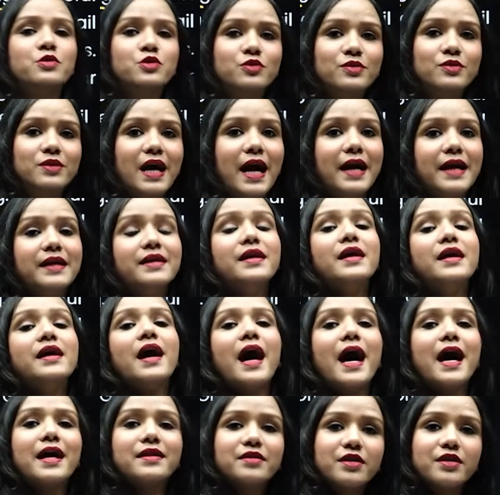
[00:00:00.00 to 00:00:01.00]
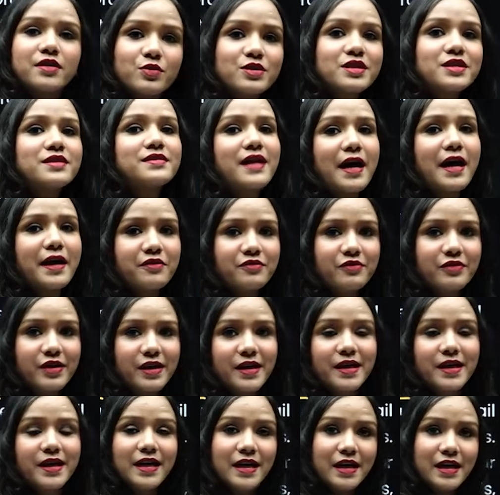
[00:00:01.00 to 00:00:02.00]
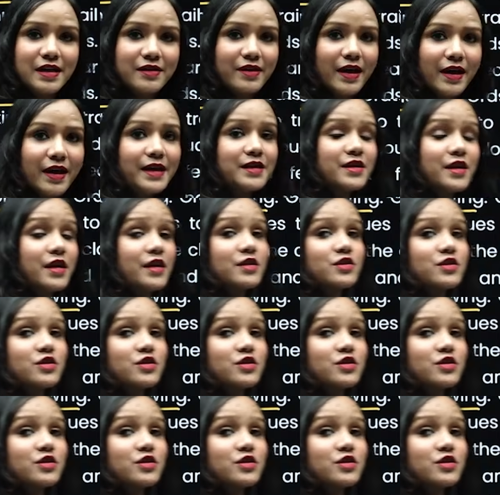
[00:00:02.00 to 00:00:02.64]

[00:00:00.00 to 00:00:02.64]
land and there was a runway, right? So